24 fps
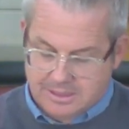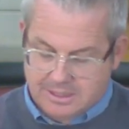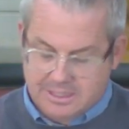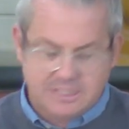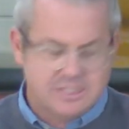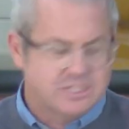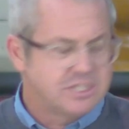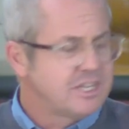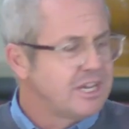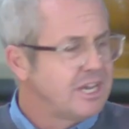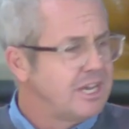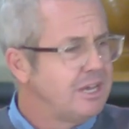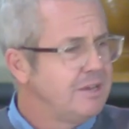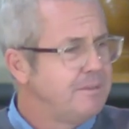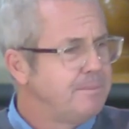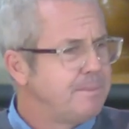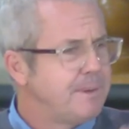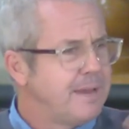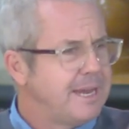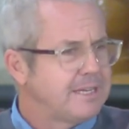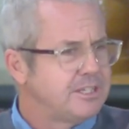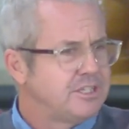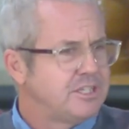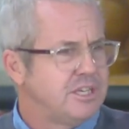Let's go
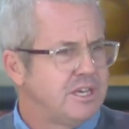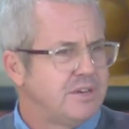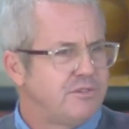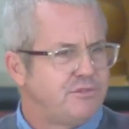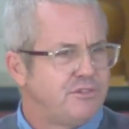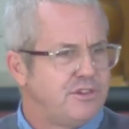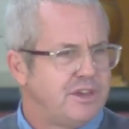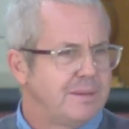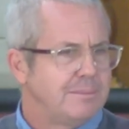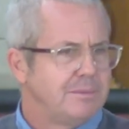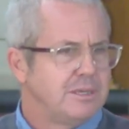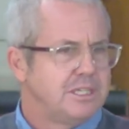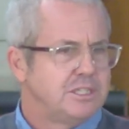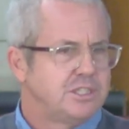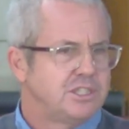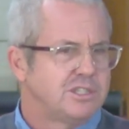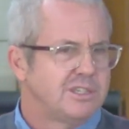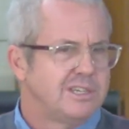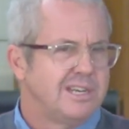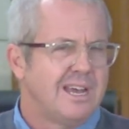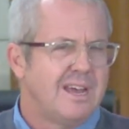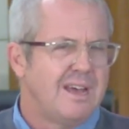back to your family tree.